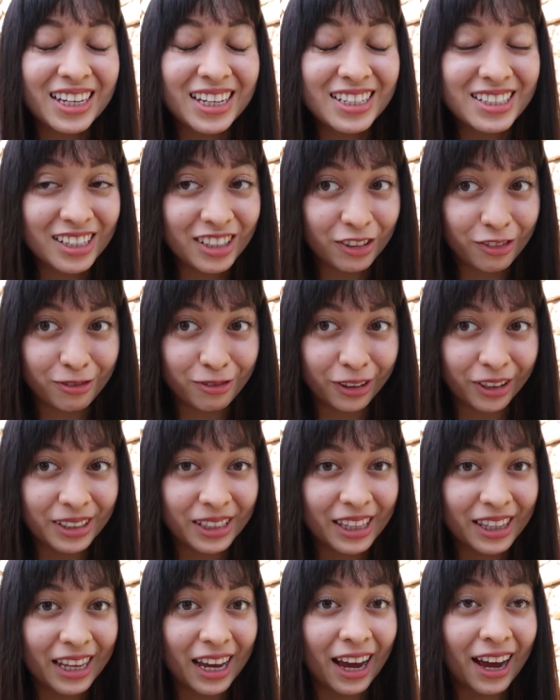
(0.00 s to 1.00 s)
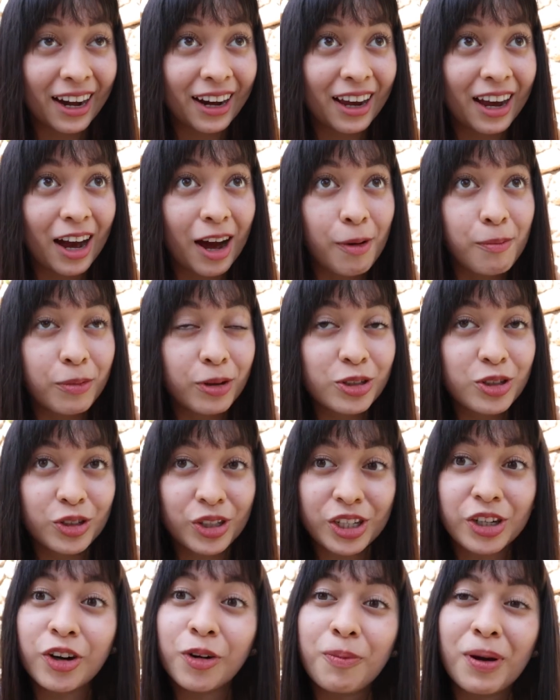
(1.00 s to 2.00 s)
isn't it funny that I'm
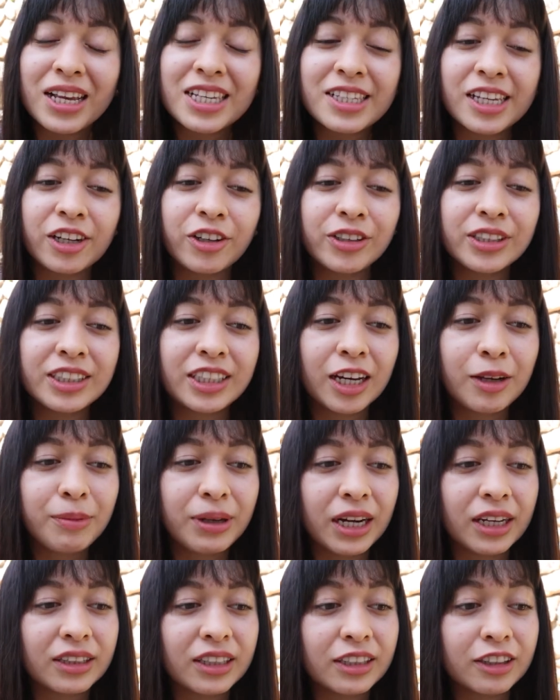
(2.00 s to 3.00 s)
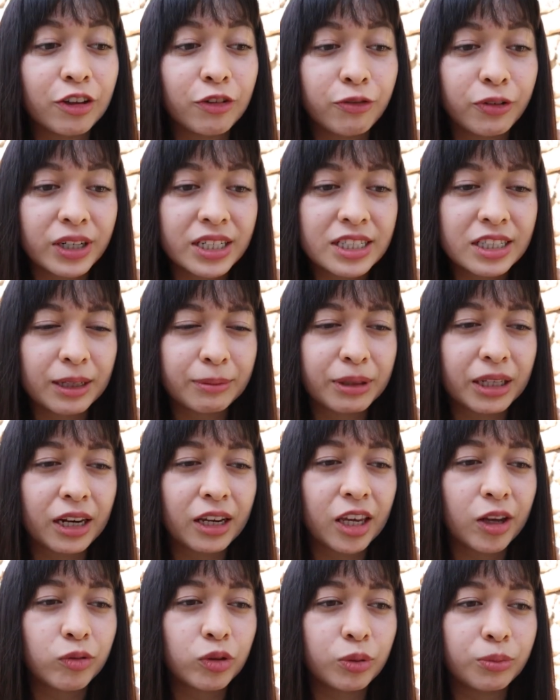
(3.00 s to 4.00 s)
also here on my second time, and I think the first time that
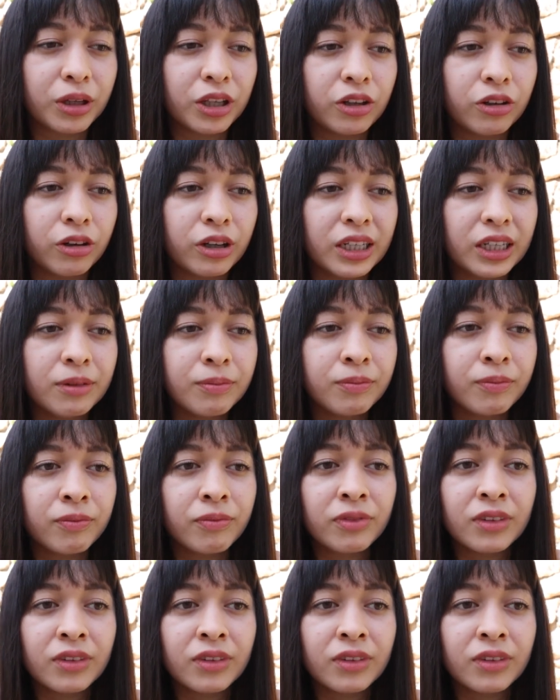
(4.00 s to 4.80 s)
I came to Medjugorje,